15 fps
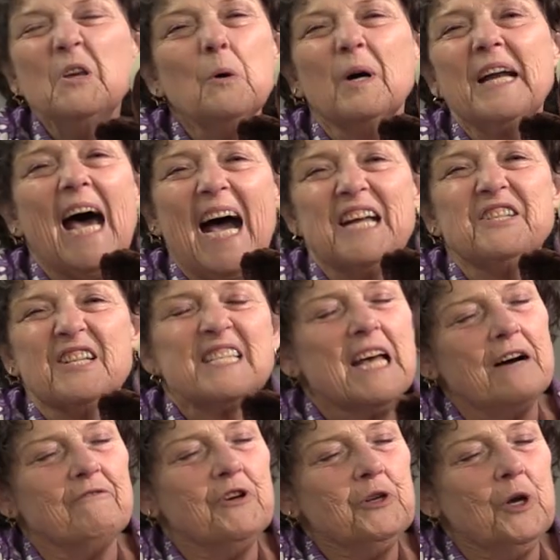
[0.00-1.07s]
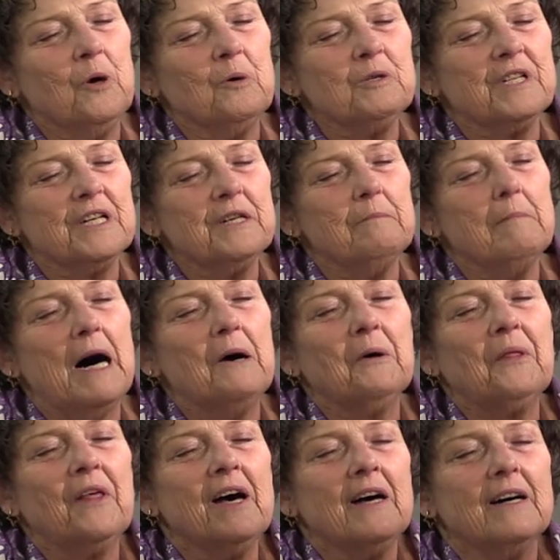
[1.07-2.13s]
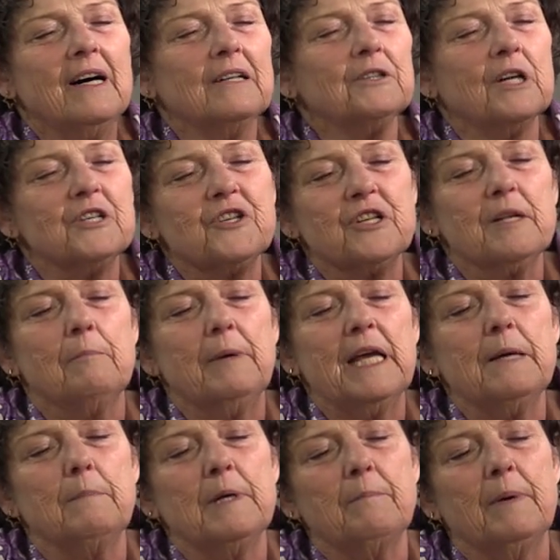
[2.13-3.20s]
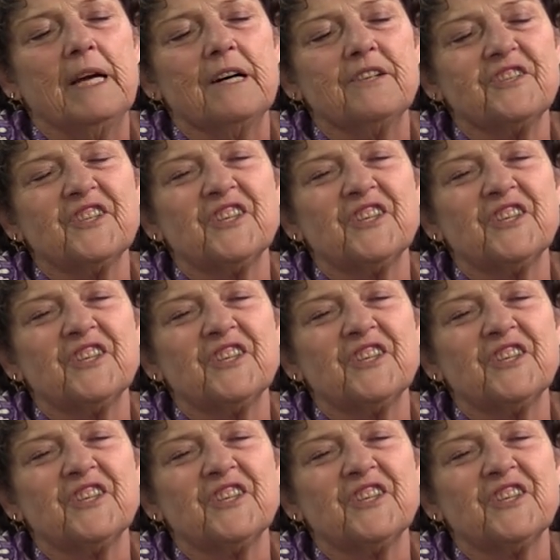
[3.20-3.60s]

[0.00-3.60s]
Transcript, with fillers: You and I just have a nose and a mouth. I'll touch the baby bear's